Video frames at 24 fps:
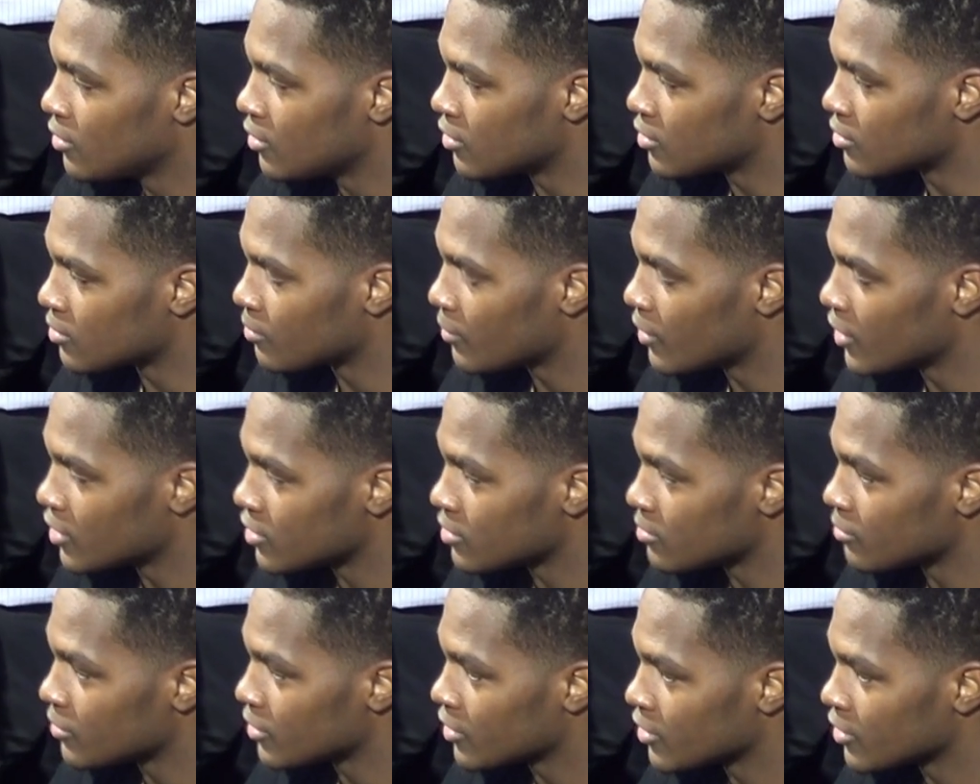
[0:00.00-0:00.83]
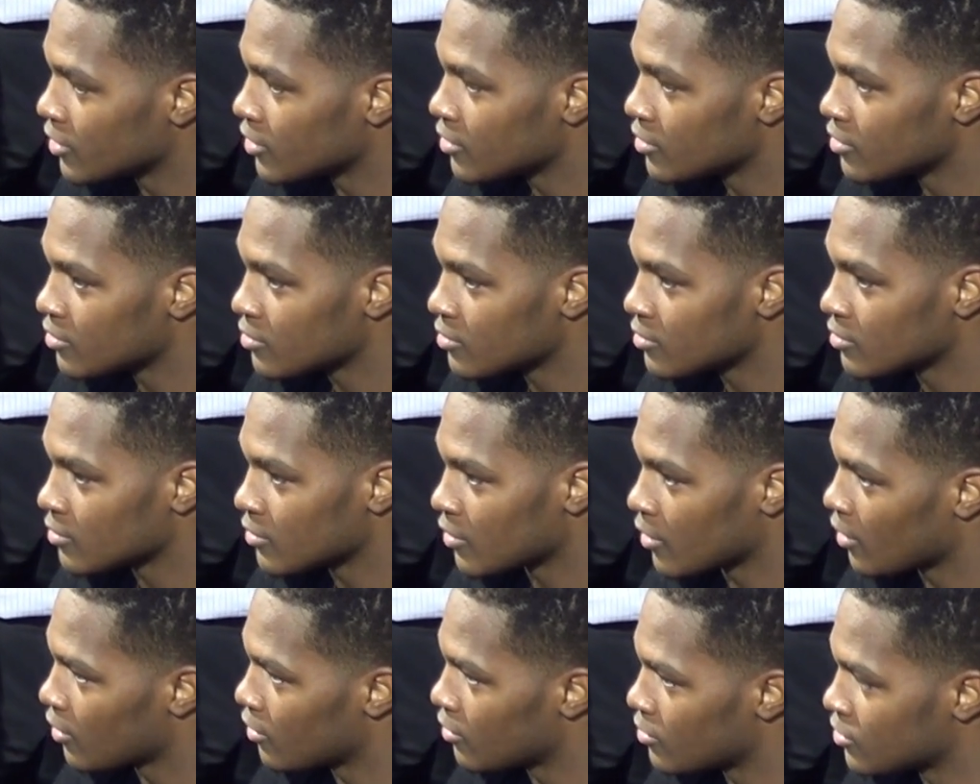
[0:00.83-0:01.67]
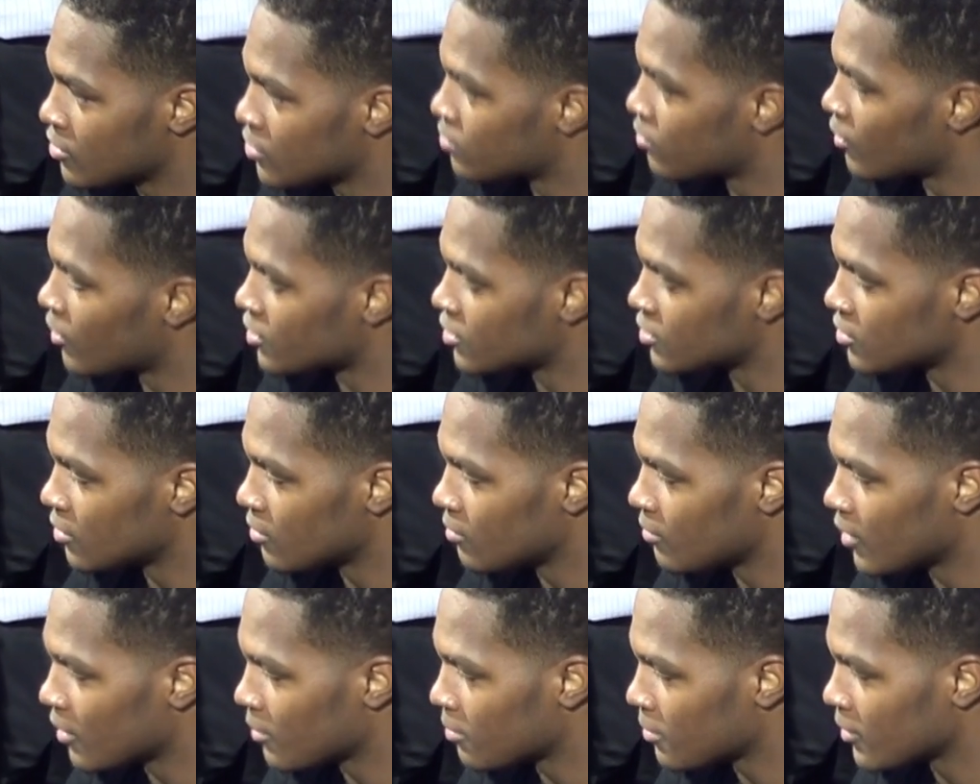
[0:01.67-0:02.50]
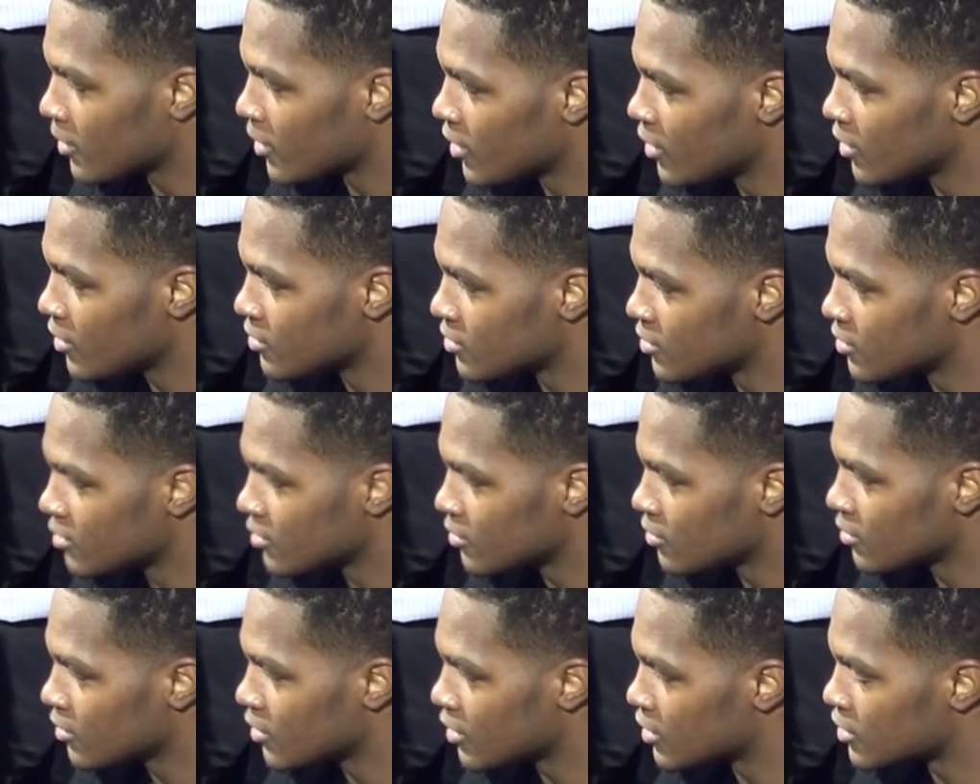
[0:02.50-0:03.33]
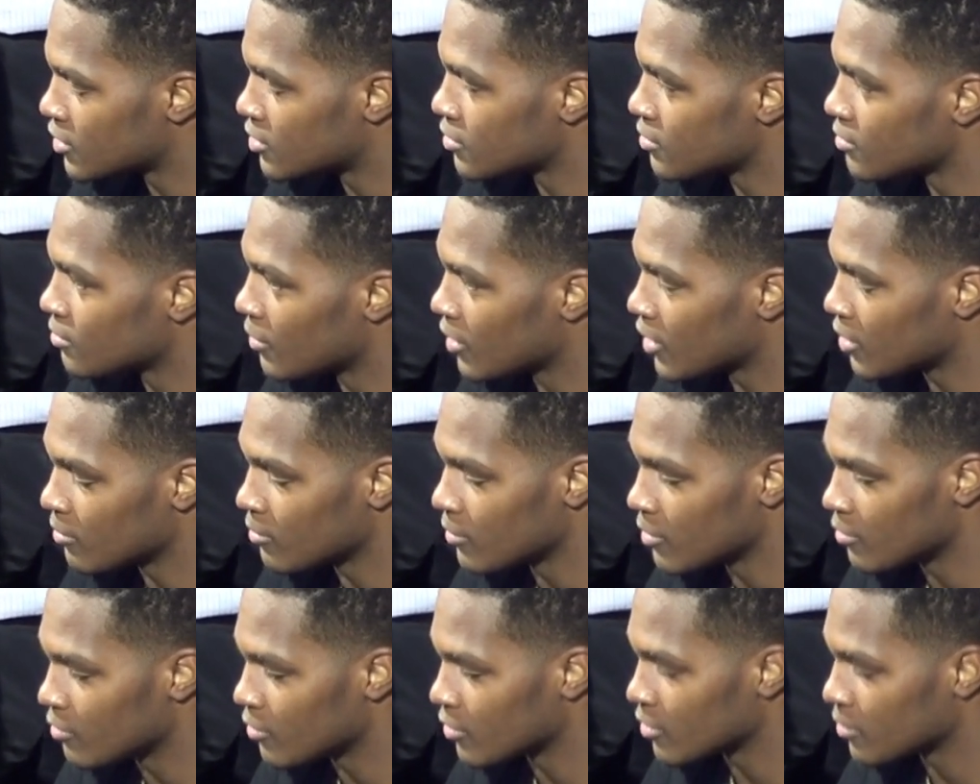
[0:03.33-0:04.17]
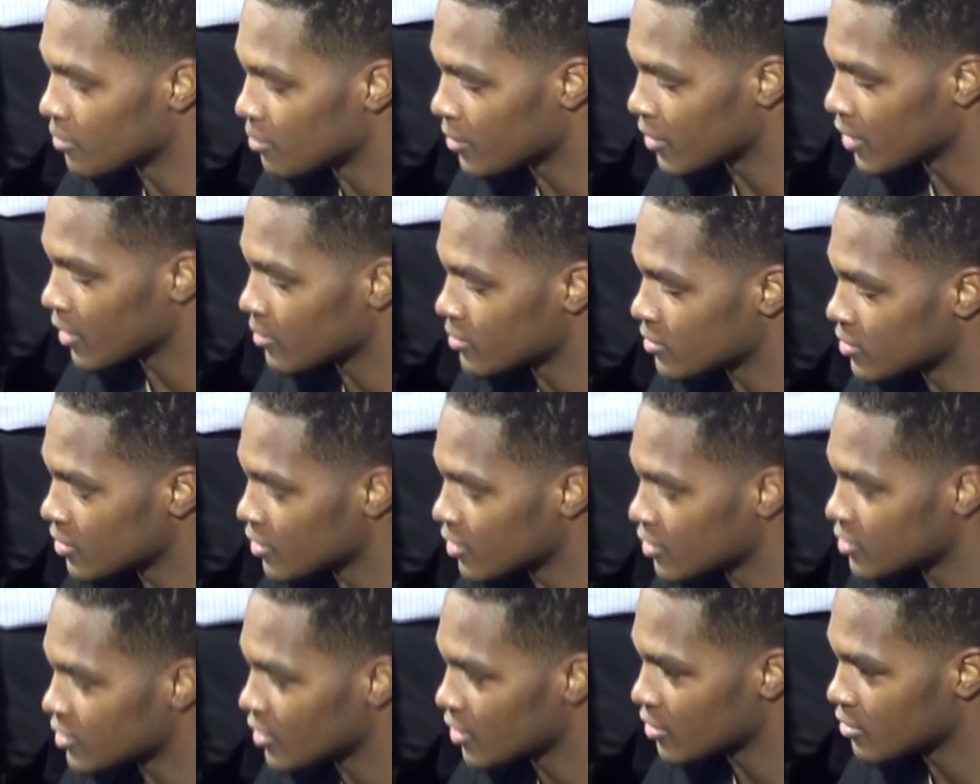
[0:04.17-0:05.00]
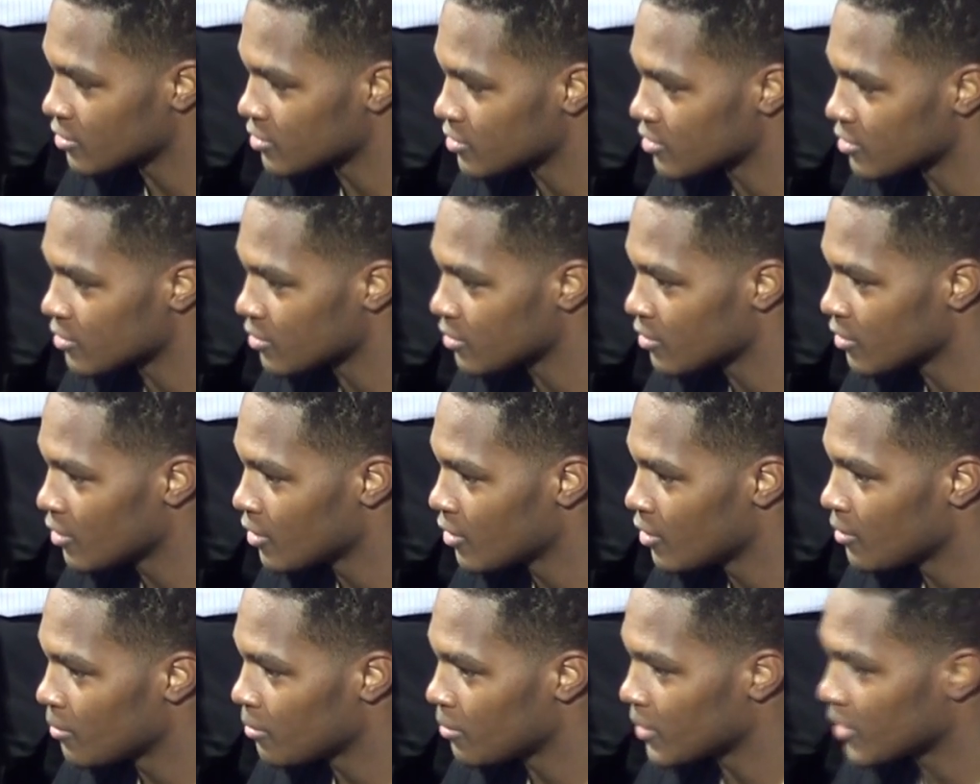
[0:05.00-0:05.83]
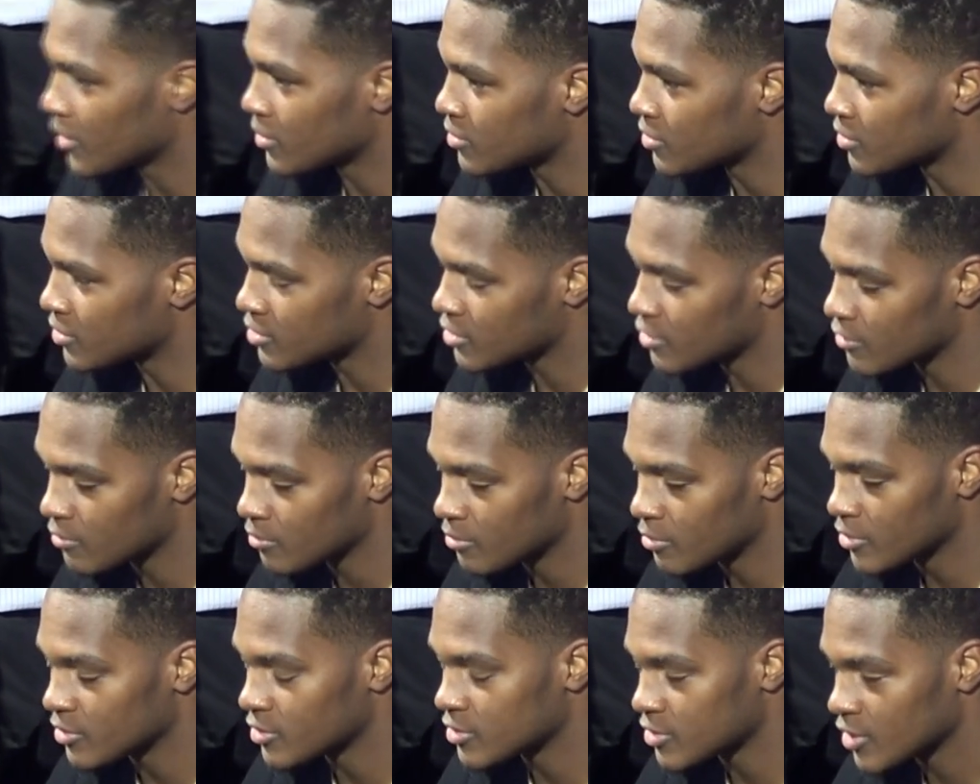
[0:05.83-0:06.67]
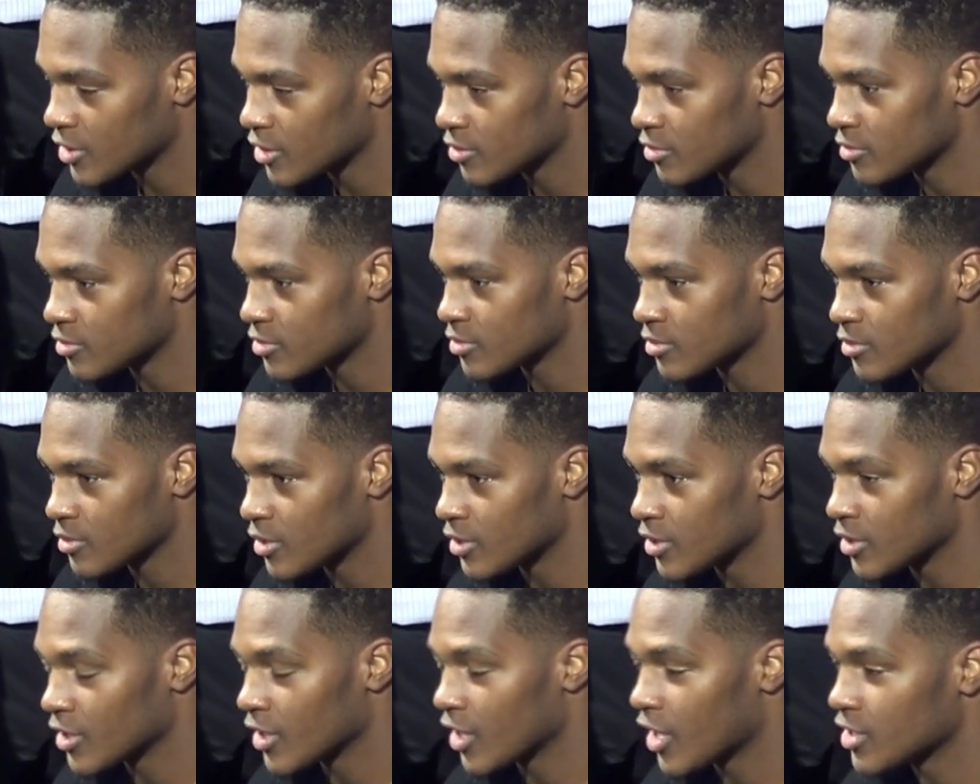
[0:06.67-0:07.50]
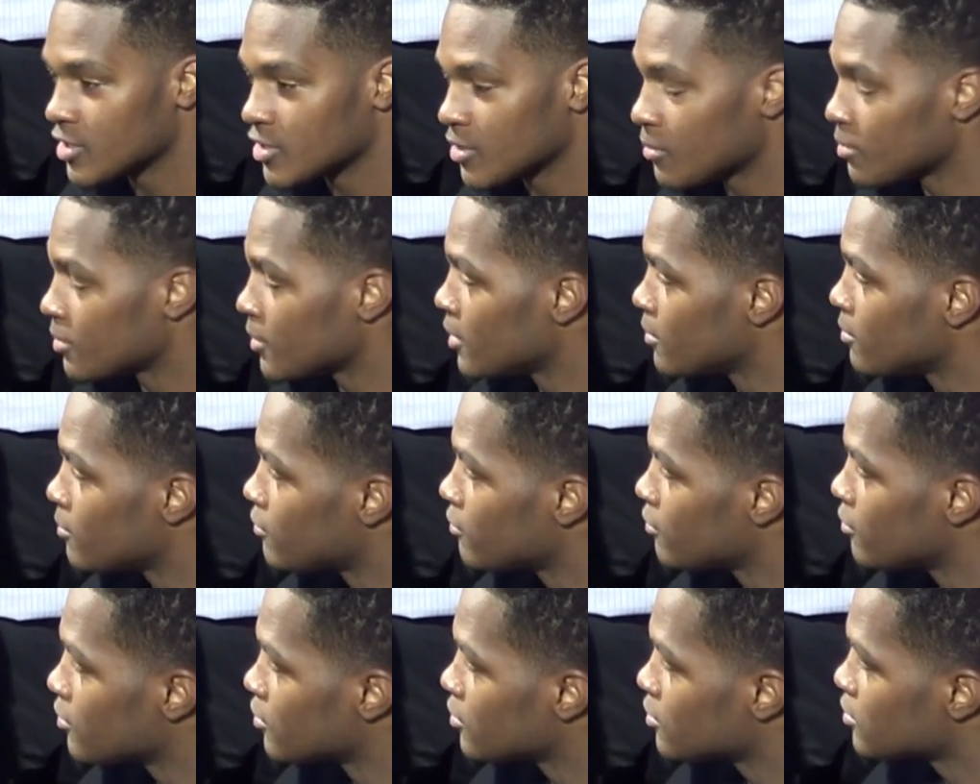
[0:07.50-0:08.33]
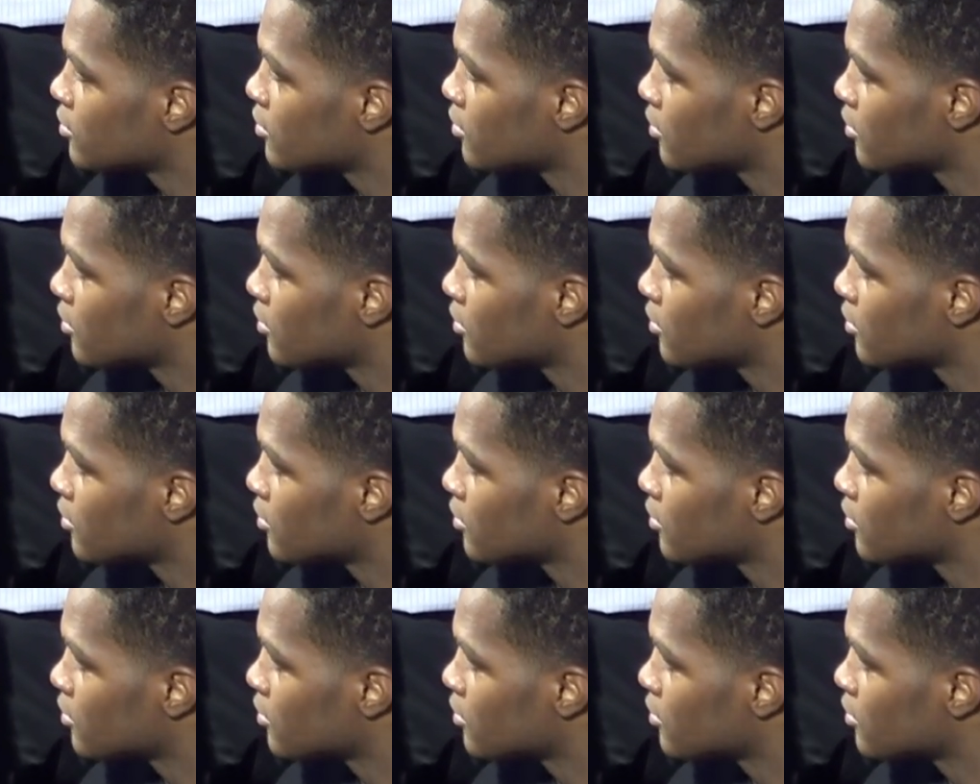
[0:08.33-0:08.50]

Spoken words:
is amazing because just watching them make plays and it's making me want to play up to their standards and play up to the Silver Bullet standards and Darren, the guys that played before us.